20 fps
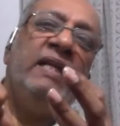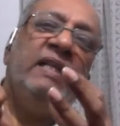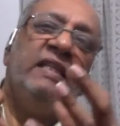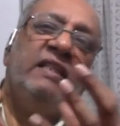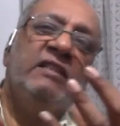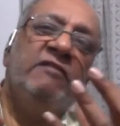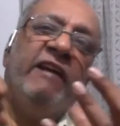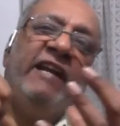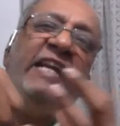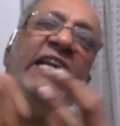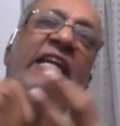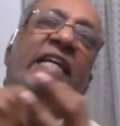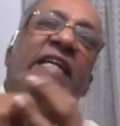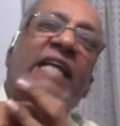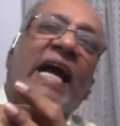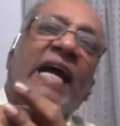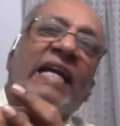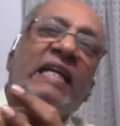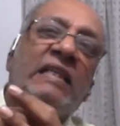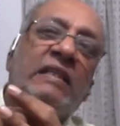and it's very
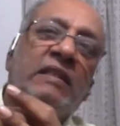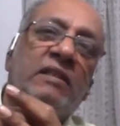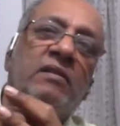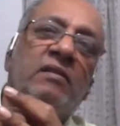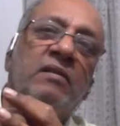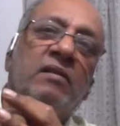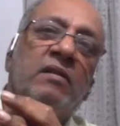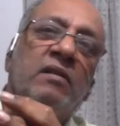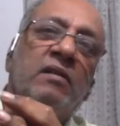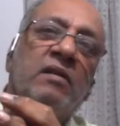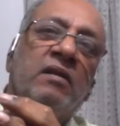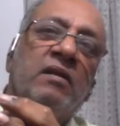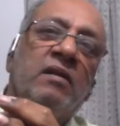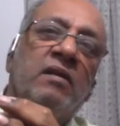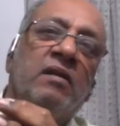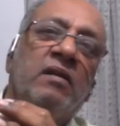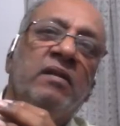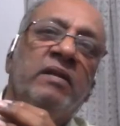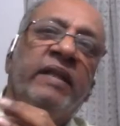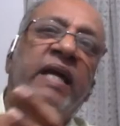tight,
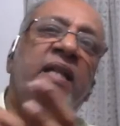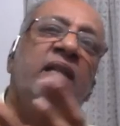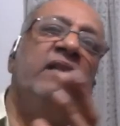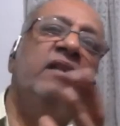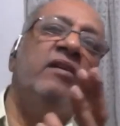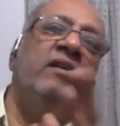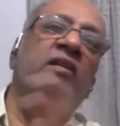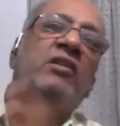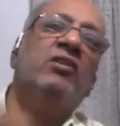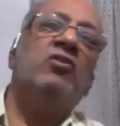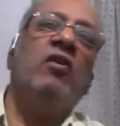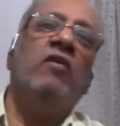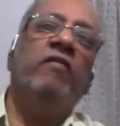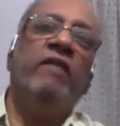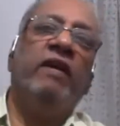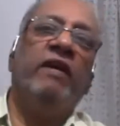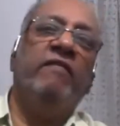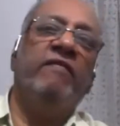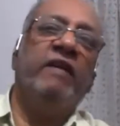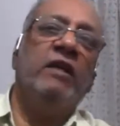then the risk
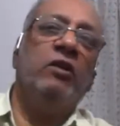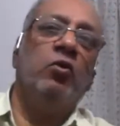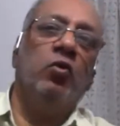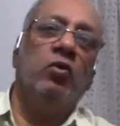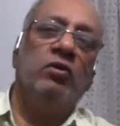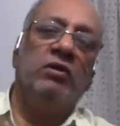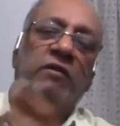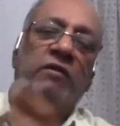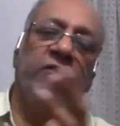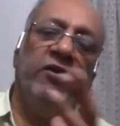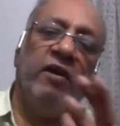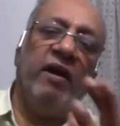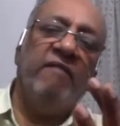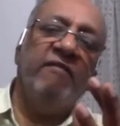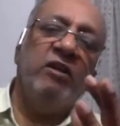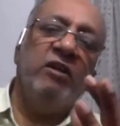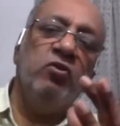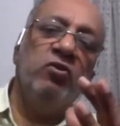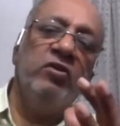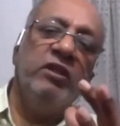of AVN goes. If you're
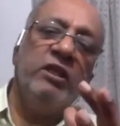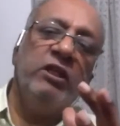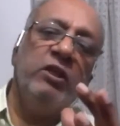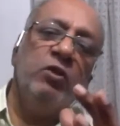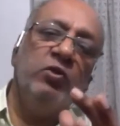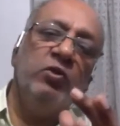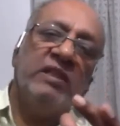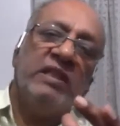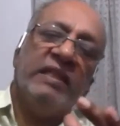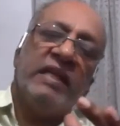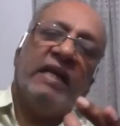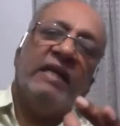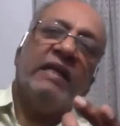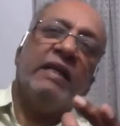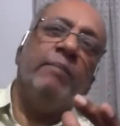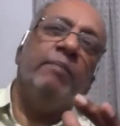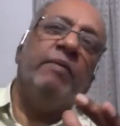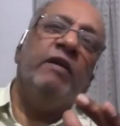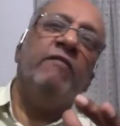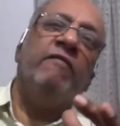having to reduce it and
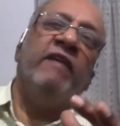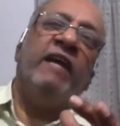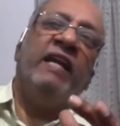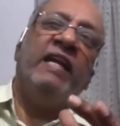keep it